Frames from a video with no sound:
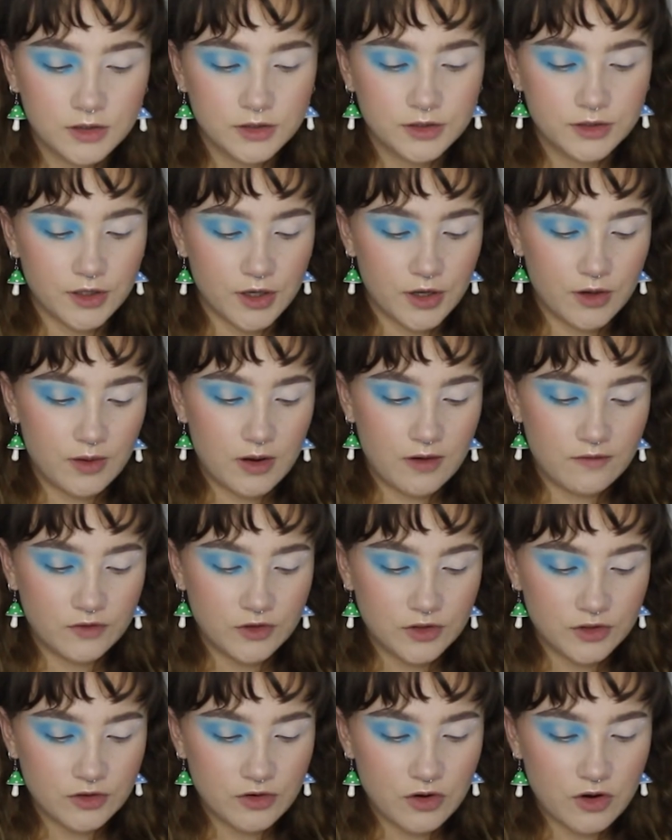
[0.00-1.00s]
So I've
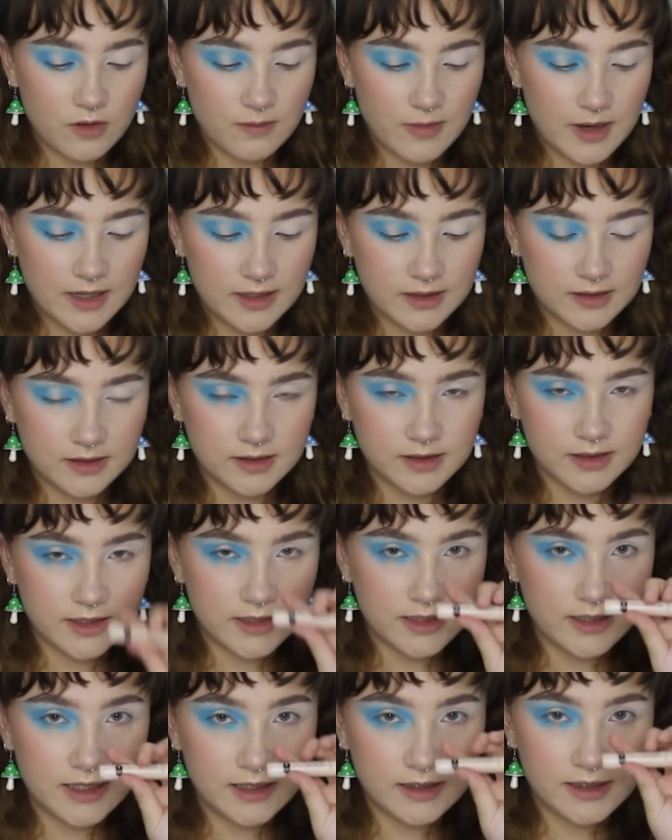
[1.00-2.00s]
just got my little
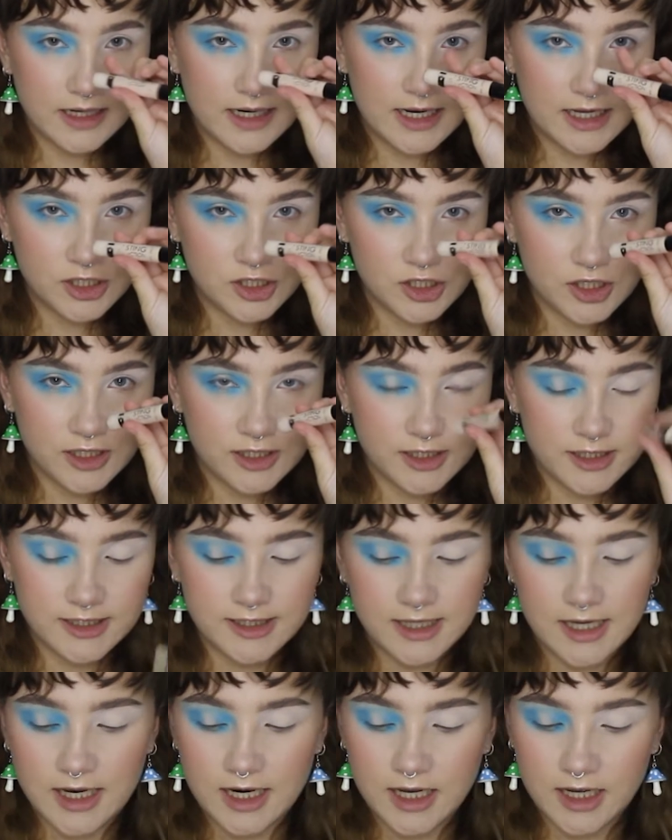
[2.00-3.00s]
collection
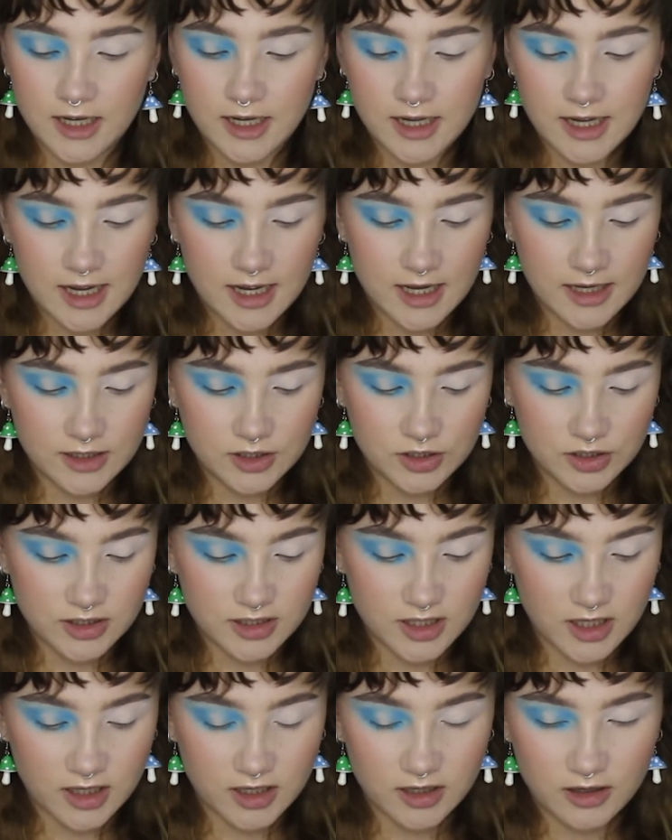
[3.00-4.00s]
concealer and just
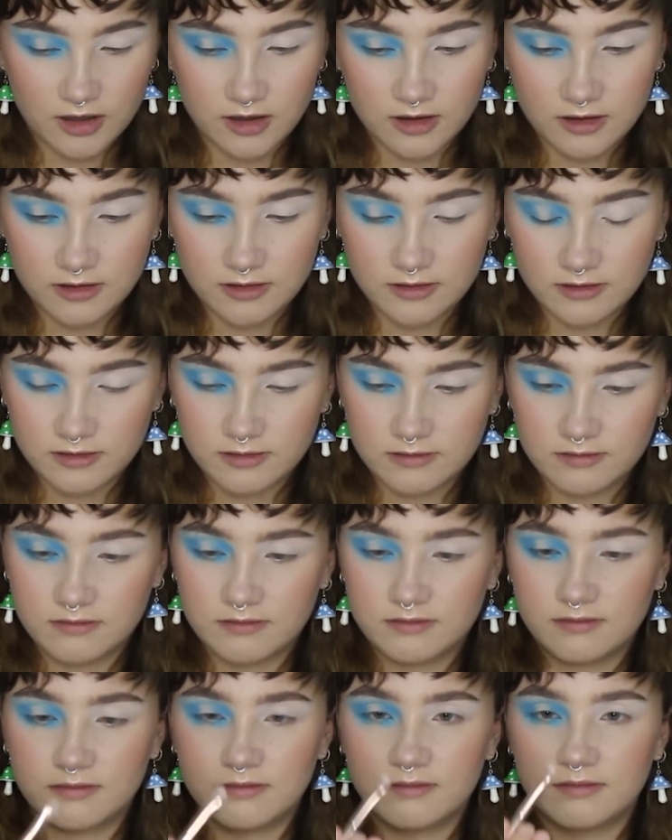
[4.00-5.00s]
like a
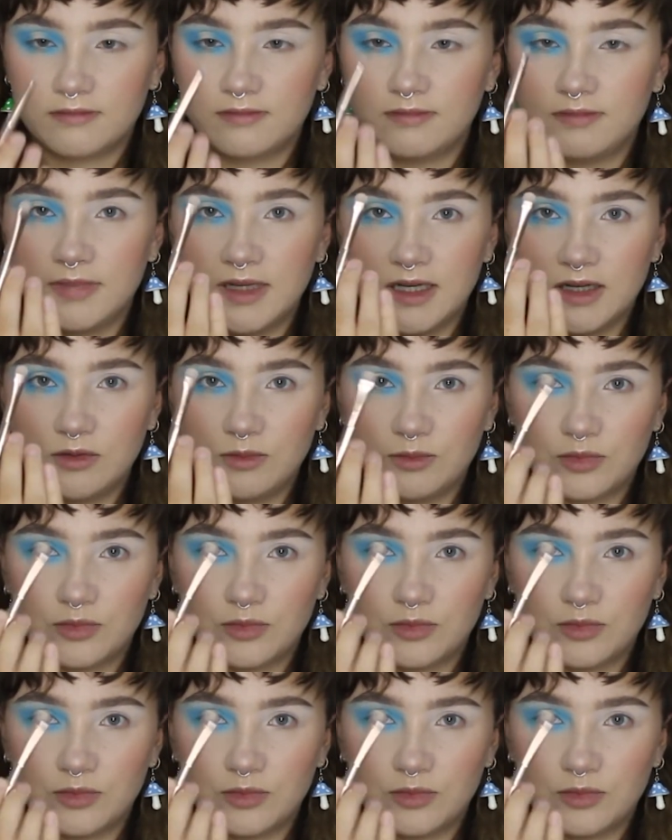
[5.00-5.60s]
little